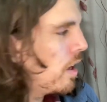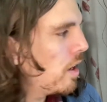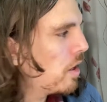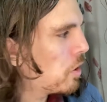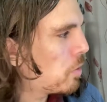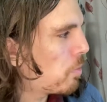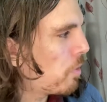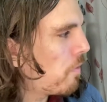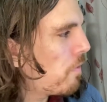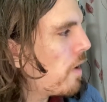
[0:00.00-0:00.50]

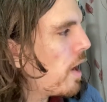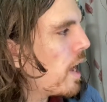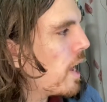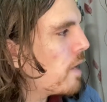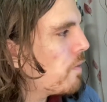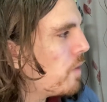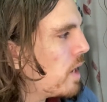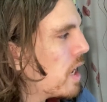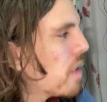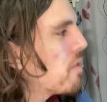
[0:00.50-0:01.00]
Number
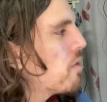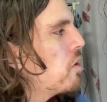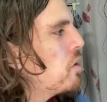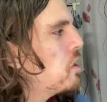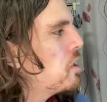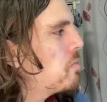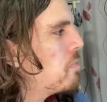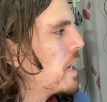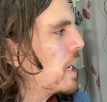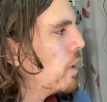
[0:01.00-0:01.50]
five, it's
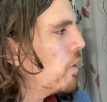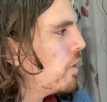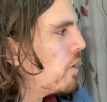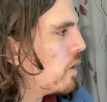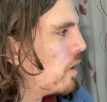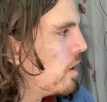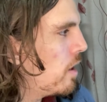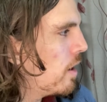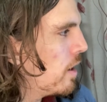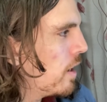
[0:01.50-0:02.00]
good to be
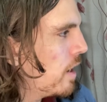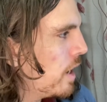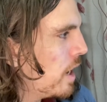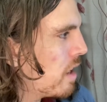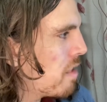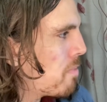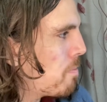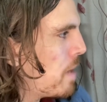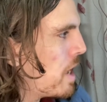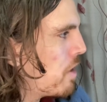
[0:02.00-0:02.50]
good.
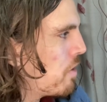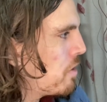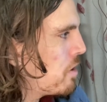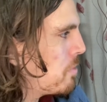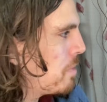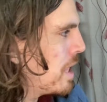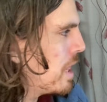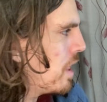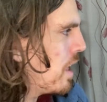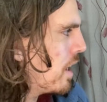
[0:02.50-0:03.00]
It's better to
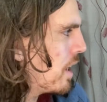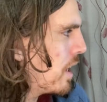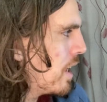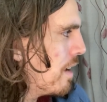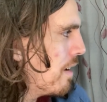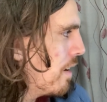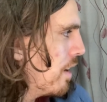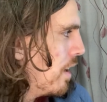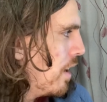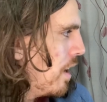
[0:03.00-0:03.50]
be
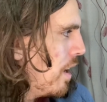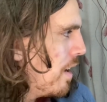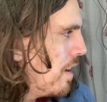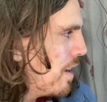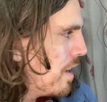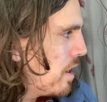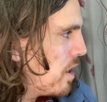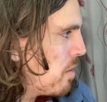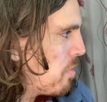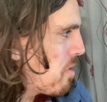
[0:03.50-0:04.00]
lucky.
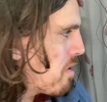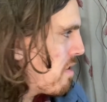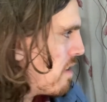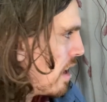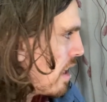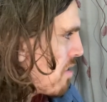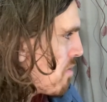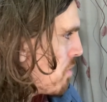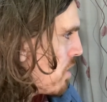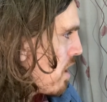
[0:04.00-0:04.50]
Number
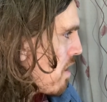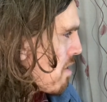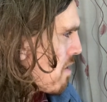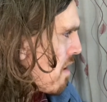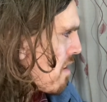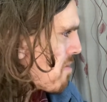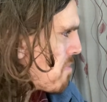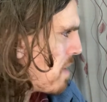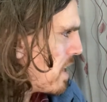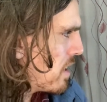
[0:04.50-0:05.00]
six, when a
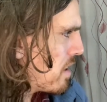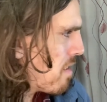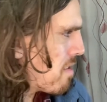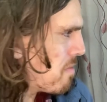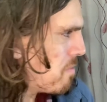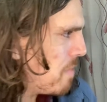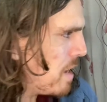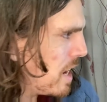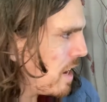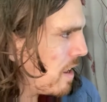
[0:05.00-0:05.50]
suspect is
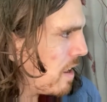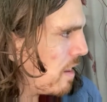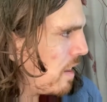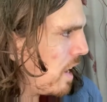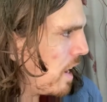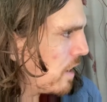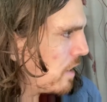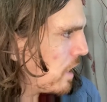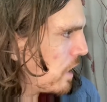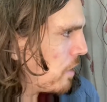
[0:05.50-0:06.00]
immediately
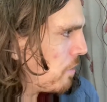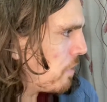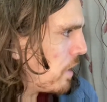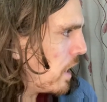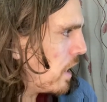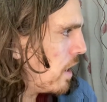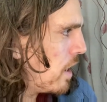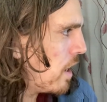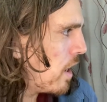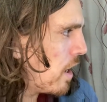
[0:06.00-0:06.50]

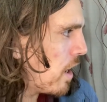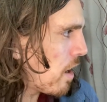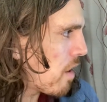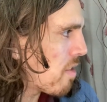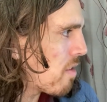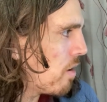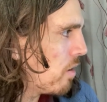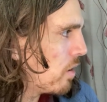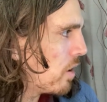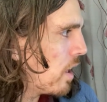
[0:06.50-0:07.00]
identified in an
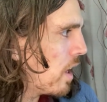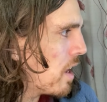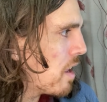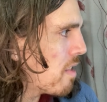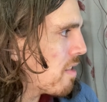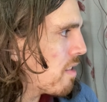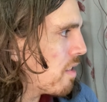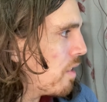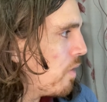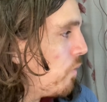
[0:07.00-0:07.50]
assault
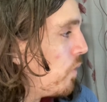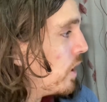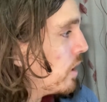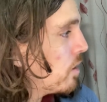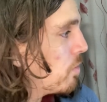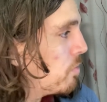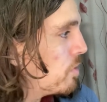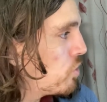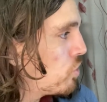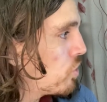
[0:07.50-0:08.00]
case, the
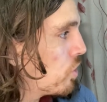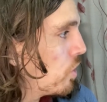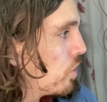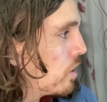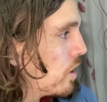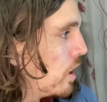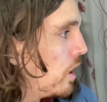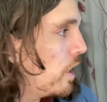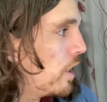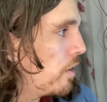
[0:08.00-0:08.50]
victim is sure
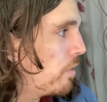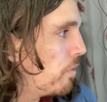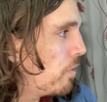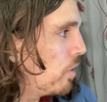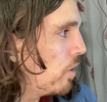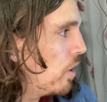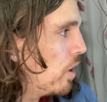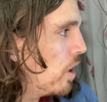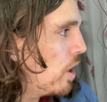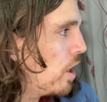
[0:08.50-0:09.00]
to live.
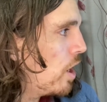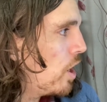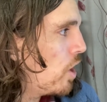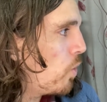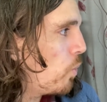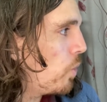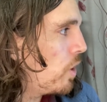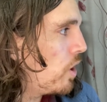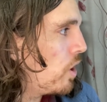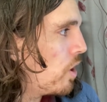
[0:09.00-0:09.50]

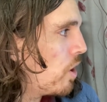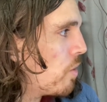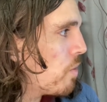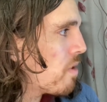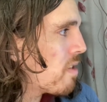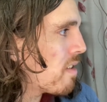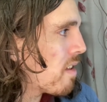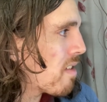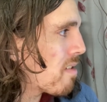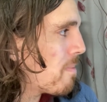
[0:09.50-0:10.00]
When no
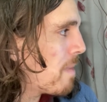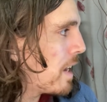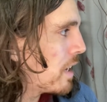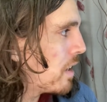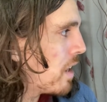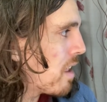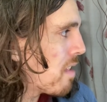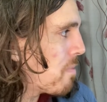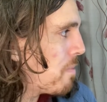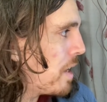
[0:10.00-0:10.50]

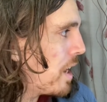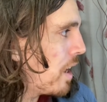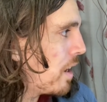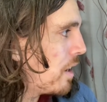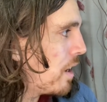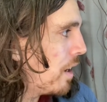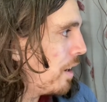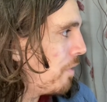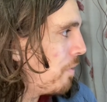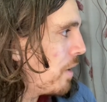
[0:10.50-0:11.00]
suspect has been
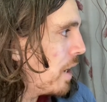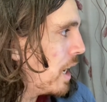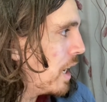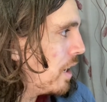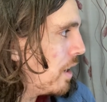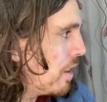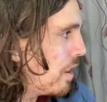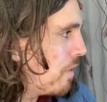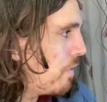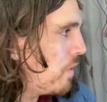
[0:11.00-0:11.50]

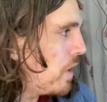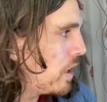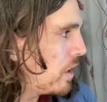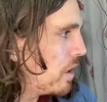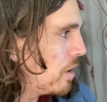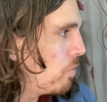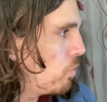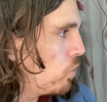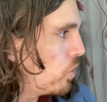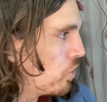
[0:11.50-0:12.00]
identified, the
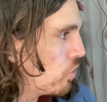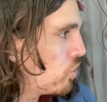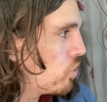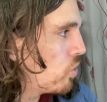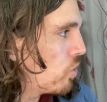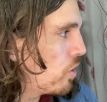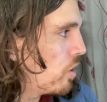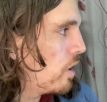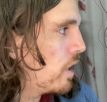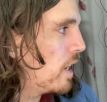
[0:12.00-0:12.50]
victim will
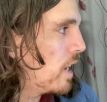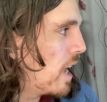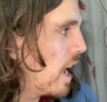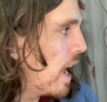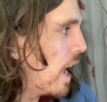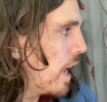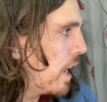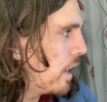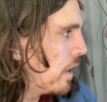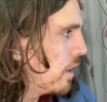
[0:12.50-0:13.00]
surely
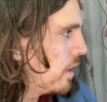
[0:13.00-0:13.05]
die.